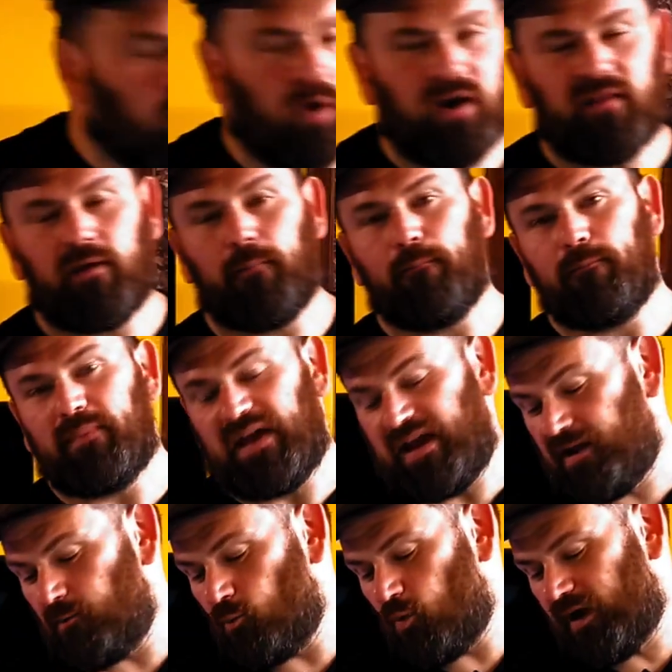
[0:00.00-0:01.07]
One of the
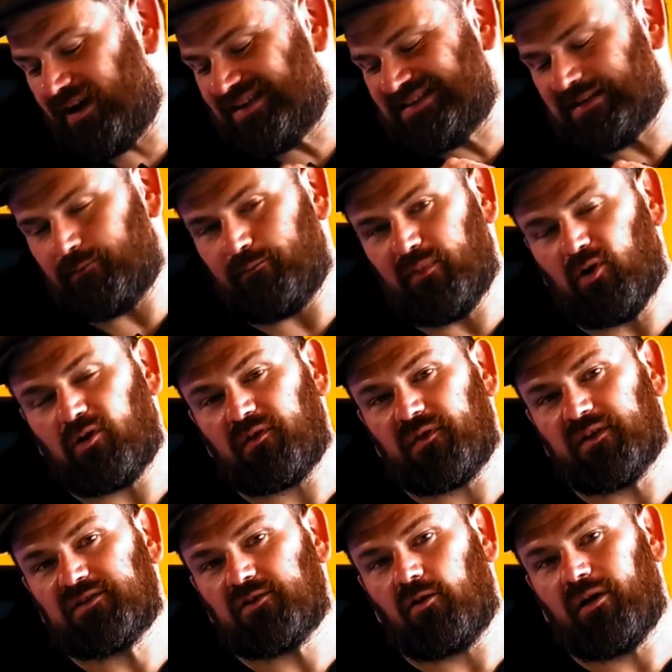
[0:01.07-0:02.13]
main ways that milk
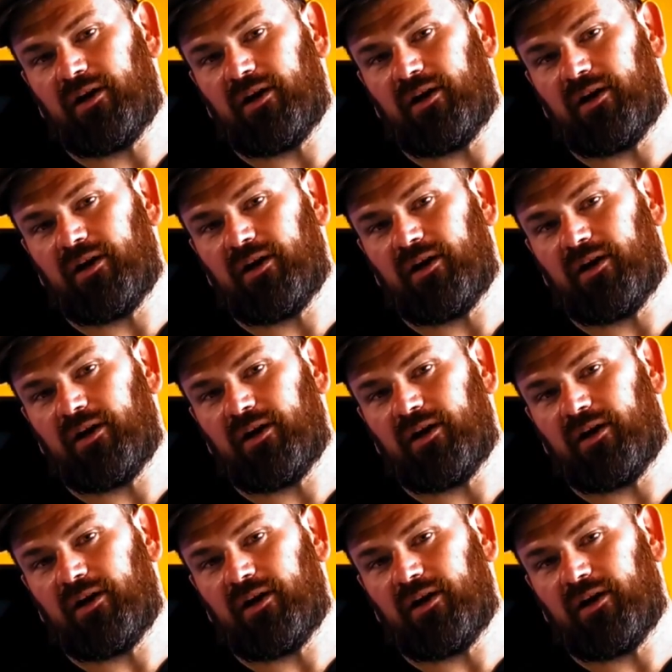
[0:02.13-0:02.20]
thistle